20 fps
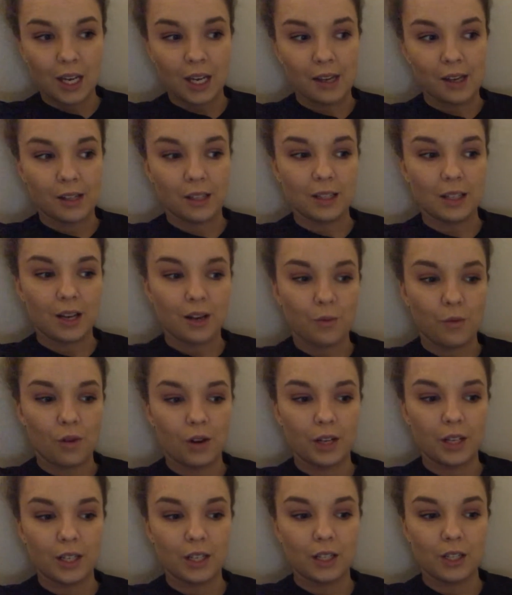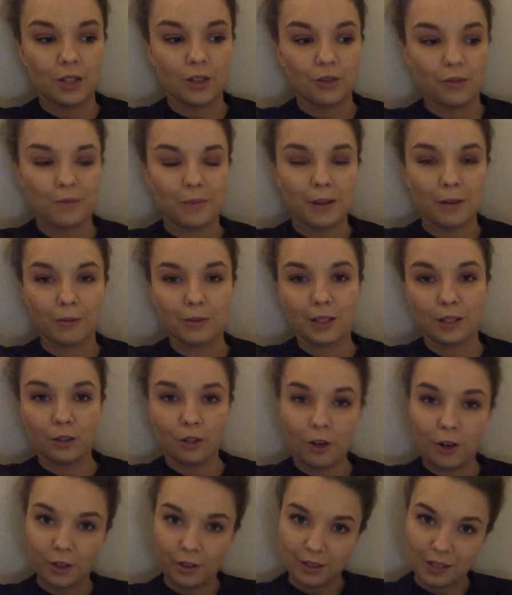and I wanted to be able to
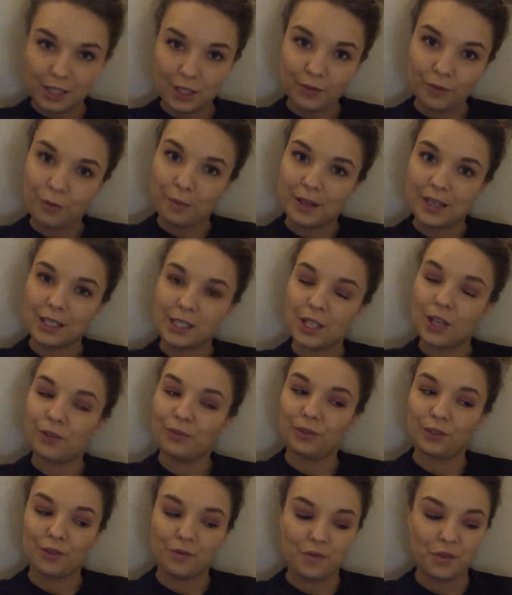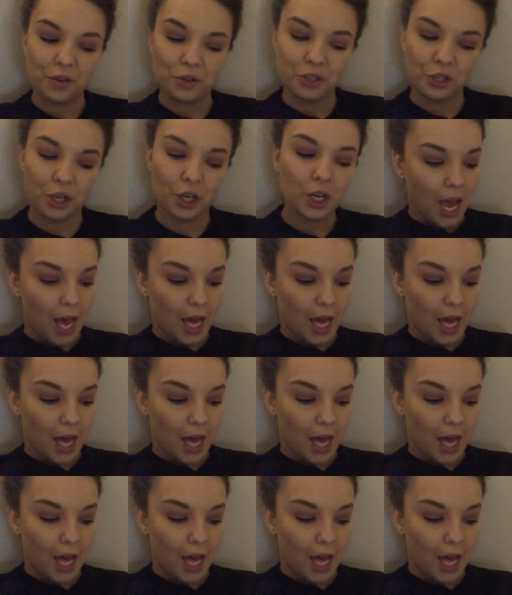log this for myself for the future,